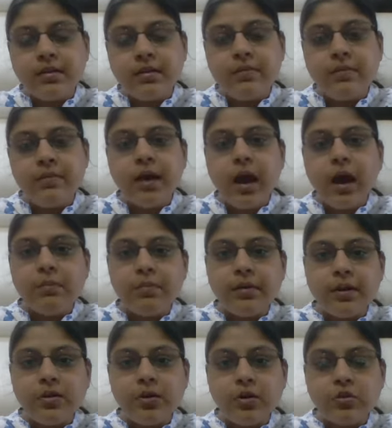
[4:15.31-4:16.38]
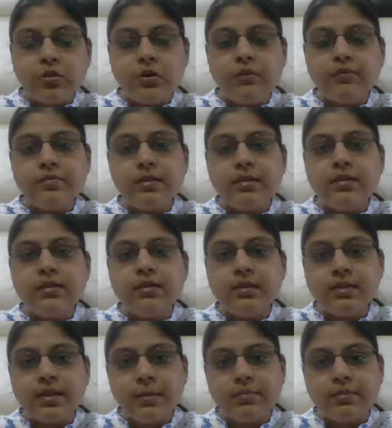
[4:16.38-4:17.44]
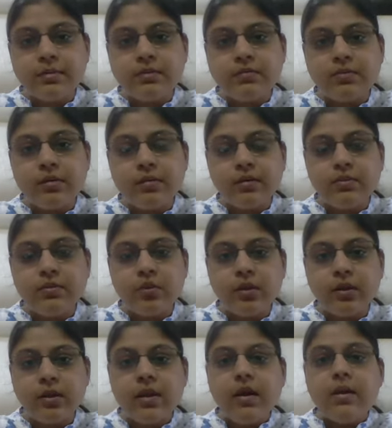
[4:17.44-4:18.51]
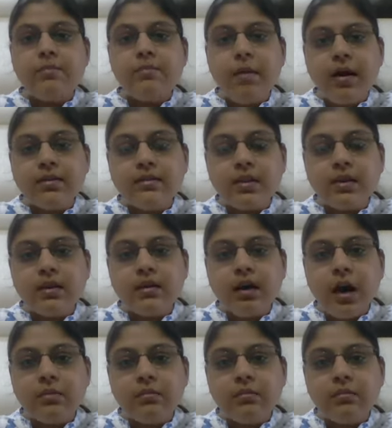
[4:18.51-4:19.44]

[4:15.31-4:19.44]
There will be upregulation of the receptors will unmasking